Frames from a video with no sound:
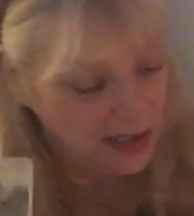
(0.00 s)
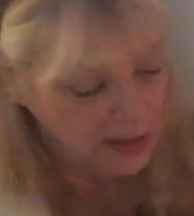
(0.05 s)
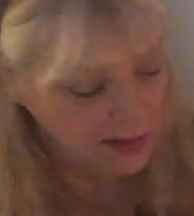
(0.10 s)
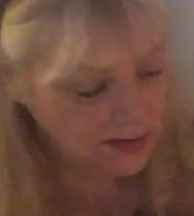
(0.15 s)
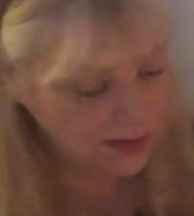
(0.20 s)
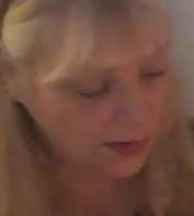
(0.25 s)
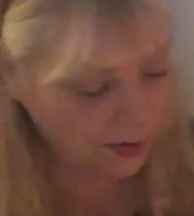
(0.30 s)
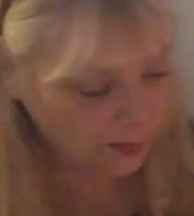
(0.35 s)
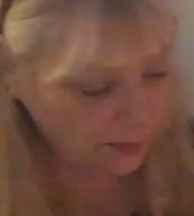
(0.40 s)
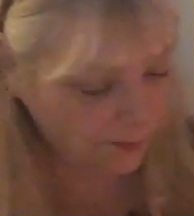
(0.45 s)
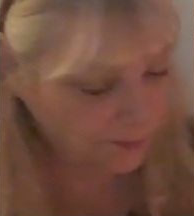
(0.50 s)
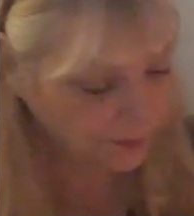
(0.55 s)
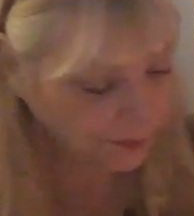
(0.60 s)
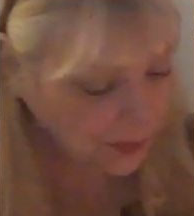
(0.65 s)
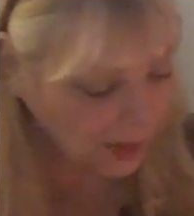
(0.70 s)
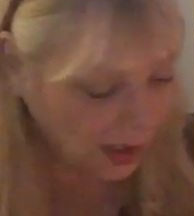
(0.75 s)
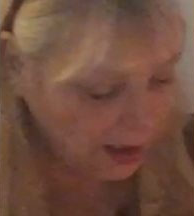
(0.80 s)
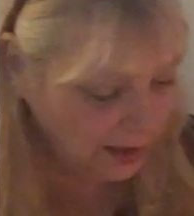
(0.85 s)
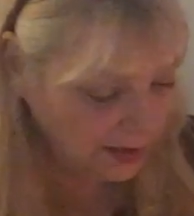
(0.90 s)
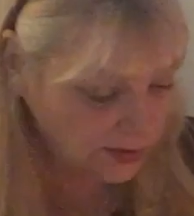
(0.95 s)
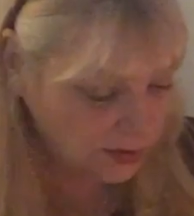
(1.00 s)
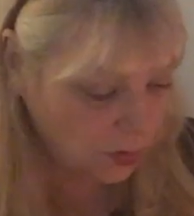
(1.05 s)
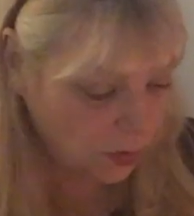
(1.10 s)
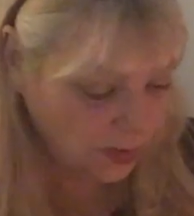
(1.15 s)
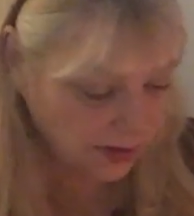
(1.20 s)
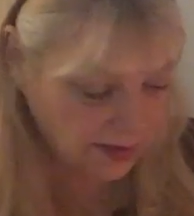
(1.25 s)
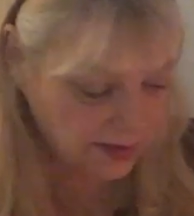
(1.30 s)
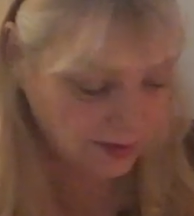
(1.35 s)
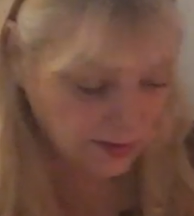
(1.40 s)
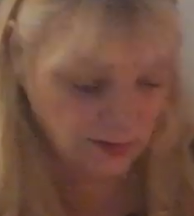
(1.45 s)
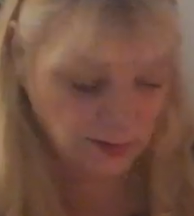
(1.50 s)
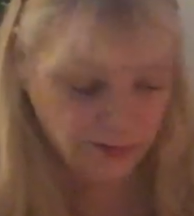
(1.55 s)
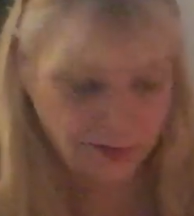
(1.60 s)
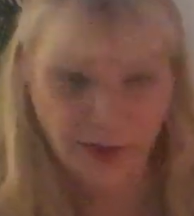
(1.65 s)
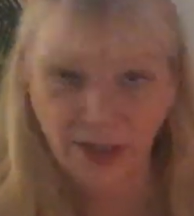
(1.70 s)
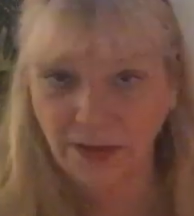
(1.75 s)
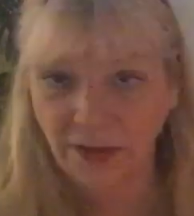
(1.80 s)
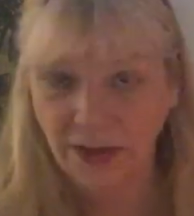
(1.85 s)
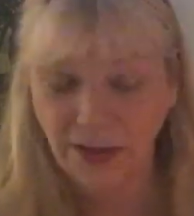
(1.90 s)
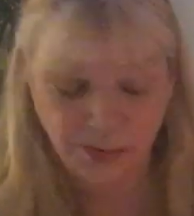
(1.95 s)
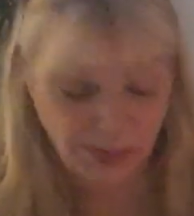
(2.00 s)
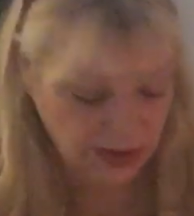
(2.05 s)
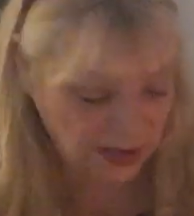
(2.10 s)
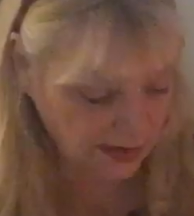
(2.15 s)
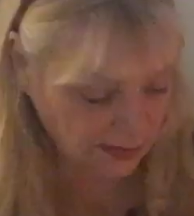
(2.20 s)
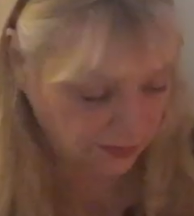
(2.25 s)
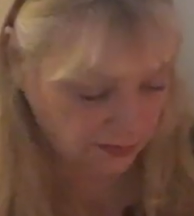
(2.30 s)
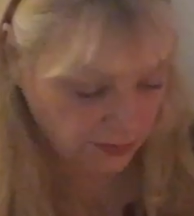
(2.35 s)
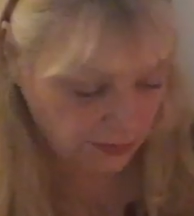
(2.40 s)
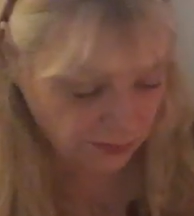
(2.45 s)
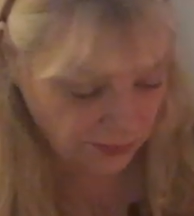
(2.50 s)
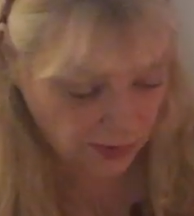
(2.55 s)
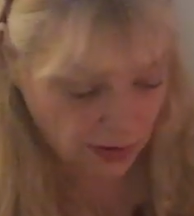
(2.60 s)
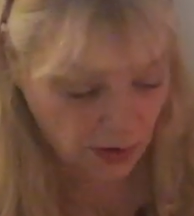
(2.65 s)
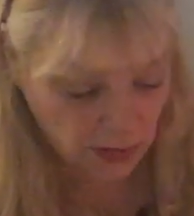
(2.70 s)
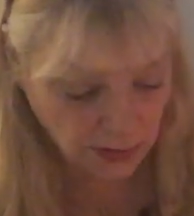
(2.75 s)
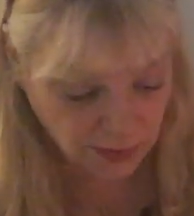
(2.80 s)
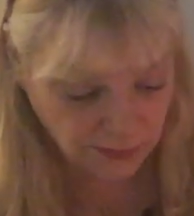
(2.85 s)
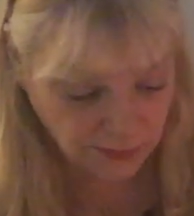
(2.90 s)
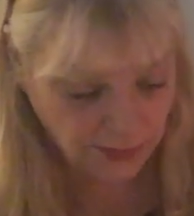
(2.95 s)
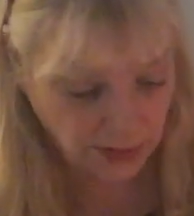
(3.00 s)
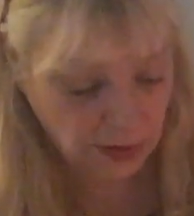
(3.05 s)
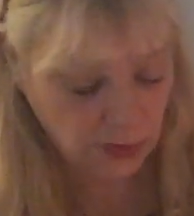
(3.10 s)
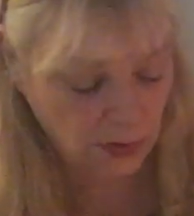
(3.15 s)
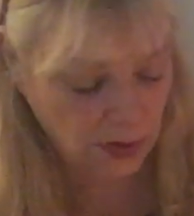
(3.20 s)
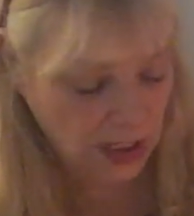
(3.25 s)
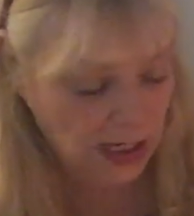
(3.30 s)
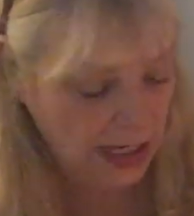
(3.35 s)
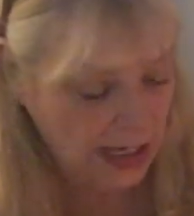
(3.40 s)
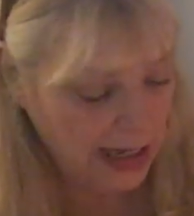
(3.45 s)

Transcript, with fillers: So it's going to vary and be different for all of you